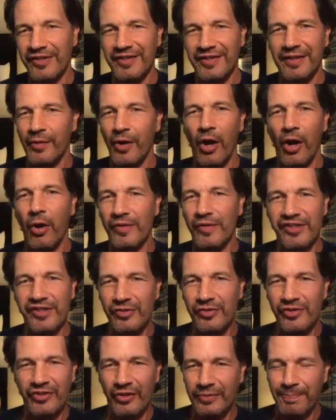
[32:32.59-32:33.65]
They always
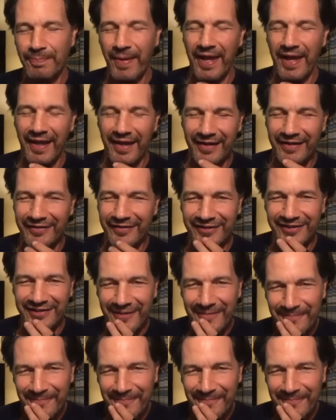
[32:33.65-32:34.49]
use those pants.